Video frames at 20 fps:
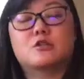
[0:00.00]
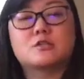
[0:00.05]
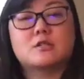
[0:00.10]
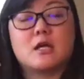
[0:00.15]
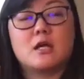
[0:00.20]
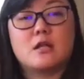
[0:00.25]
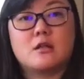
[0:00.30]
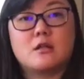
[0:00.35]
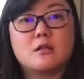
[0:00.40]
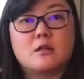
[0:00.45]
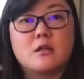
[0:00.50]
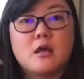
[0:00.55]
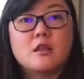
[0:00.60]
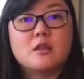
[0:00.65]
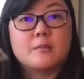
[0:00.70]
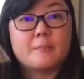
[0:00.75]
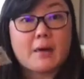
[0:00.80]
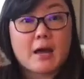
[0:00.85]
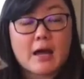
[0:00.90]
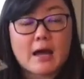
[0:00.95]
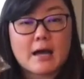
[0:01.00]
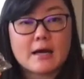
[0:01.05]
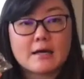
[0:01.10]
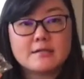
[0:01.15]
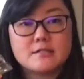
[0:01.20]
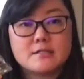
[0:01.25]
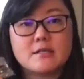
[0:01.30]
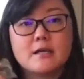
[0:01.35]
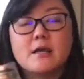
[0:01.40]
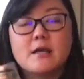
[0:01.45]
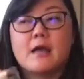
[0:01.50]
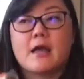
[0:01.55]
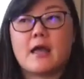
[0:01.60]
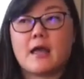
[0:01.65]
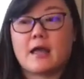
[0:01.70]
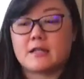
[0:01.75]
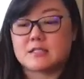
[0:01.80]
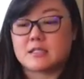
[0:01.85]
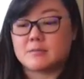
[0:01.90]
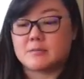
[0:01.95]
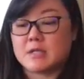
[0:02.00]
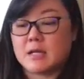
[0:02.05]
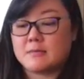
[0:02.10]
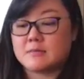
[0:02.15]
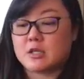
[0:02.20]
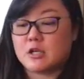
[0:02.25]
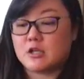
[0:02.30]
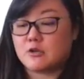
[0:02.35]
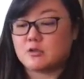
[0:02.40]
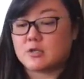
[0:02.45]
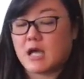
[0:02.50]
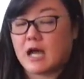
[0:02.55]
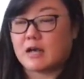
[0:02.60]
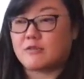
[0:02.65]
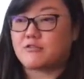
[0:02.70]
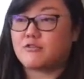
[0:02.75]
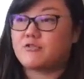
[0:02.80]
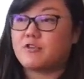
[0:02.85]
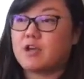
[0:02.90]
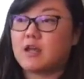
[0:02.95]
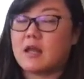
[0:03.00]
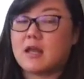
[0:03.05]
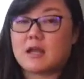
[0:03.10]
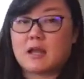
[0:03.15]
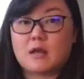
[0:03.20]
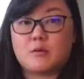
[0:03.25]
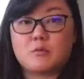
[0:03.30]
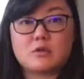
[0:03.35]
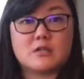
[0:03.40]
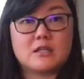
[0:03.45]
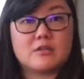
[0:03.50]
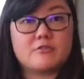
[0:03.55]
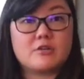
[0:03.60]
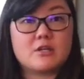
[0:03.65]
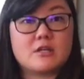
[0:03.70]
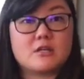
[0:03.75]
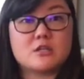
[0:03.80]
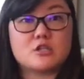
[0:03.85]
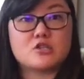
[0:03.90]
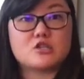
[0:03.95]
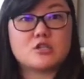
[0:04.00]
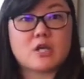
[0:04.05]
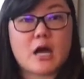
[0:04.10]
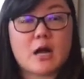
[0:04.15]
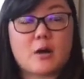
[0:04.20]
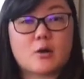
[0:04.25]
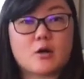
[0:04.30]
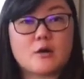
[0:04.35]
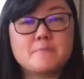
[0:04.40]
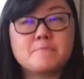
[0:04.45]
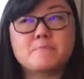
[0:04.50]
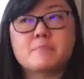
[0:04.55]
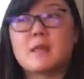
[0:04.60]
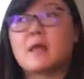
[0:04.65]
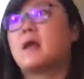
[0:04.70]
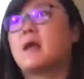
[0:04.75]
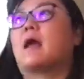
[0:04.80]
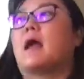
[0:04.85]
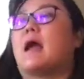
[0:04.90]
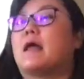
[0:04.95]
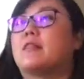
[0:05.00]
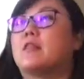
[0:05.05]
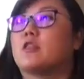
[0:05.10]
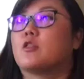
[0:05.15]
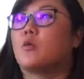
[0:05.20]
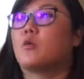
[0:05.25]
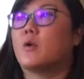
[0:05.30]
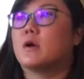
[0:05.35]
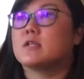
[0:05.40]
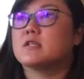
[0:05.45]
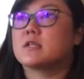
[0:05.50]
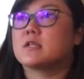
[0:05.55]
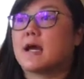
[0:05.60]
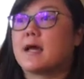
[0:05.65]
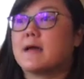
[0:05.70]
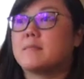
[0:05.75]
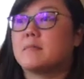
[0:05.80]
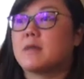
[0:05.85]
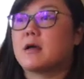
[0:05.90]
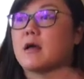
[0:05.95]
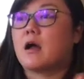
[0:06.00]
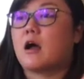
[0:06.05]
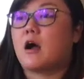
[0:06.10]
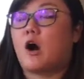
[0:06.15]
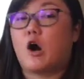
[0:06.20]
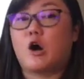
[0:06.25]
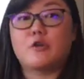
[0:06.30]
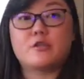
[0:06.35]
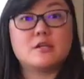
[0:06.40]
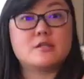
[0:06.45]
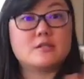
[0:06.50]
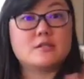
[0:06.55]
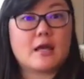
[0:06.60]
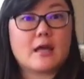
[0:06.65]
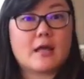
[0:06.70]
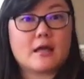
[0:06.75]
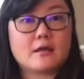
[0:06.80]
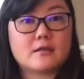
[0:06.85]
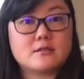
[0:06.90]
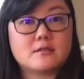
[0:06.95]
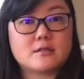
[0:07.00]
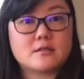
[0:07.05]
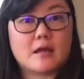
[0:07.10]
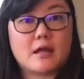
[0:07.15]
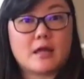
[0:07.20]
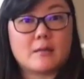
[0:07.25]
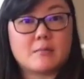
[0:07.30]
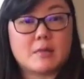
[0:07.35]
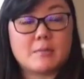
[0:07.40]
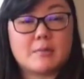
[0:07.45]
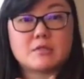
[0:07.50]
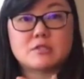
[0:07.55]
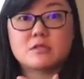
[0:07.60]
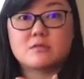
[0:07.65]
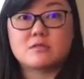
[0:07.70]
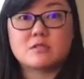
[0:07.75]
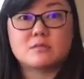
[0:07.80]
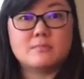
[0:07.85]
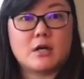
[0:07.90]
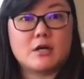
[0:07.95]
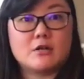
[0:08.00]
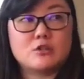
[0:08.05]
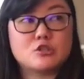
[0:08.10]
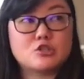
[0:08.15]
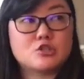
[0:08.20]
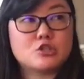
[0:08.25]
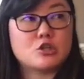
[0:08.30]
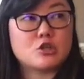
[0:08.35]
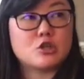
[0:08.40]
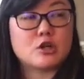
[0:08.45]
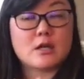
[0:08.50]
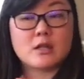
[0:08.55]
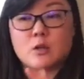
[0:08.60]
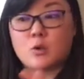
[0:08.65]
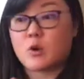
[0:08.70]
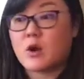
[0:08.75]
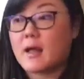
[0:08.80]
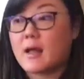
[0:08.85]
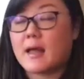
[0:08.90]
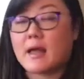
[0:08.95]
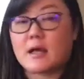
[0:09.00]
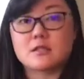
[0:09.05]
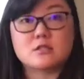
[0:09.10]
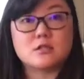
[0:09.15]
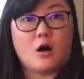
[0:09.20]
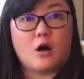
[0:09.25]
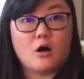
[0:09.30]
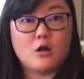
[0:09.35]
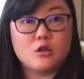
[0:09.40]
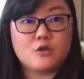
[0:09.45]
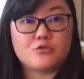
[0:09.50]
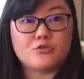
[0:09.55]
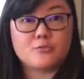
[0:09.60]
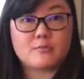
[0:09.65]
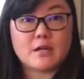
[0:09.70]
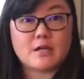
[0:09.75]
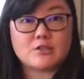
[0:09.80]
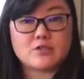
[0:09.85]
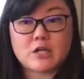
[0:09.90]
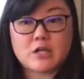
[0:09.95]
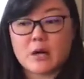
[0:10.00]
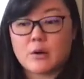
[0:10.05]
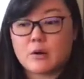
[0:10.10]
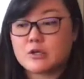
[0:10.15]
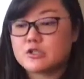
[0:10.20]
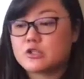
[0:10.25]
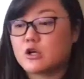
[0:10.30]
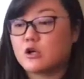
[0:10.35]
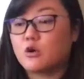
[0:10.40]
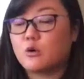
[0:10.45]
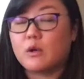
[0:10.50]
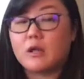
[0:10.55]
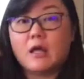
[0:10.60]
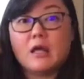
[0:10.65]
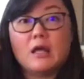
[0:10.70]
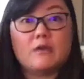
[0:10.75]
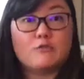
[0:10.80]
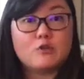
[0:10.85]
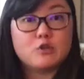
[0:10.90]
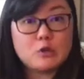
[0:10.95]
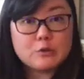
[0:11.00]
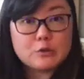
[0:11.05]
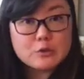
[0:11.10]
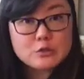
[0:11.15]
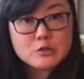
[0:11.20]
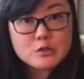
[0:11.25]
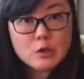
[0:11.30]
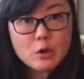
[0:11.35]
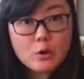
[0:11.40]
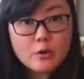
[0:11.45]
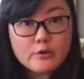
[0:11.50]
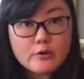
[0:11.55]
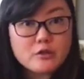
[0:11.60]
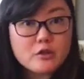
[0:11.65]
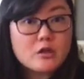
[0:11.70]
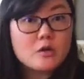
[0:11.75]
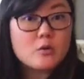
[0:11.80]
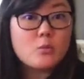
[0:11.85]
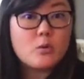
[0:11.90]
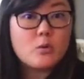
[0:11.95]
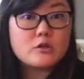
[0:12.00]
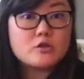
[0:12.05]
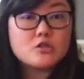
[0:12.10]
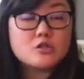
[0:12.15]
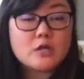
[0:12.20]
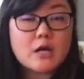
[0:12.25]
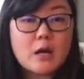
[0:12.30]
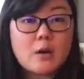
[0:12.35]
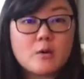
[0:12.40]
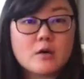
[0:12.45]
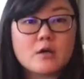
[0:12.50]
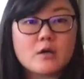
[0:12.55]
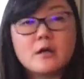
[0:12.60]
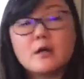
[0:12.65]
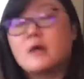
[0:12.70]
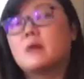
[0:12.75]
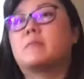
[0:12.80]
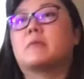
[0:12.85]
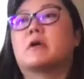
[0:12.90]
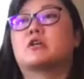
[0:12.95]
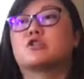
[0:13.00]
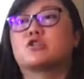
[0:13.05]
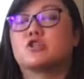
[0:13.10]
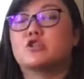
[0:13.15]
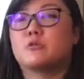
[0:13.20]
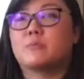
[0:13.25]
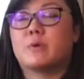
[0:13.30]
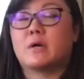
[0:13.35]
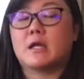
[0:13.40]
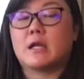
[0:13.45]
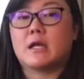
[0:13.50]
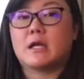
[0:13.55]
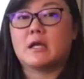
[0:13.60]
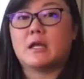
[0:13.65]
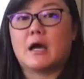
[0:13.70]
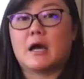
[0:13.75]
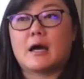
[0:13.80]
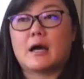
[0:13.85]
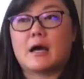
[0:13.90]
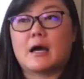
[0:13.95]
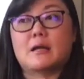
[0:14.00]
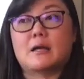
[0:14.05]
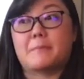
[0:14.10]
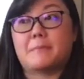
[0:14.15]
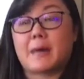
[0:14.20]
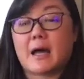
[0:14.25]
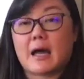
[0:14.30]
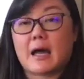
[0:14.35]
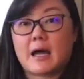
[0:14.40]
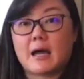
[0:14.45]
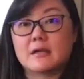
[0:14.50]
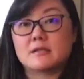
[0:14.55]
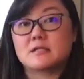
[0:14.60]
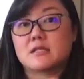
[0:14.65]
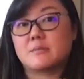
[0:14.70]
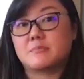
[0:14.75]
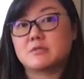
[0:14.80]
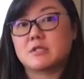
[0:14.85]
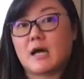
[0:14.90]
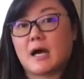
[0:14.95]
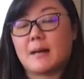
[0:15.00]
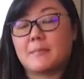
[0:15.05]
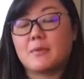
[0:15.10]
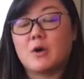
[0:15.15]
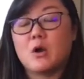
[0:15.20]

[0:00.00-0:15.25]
in the past, and sometimes I use half of it and I would leave it in the shower. And then the one time, all these ants came. They must have smelled the sugar, and there were ants all over my shower. So if you don't use the whole thing in one shower, make sure you put it in a bag zipped up,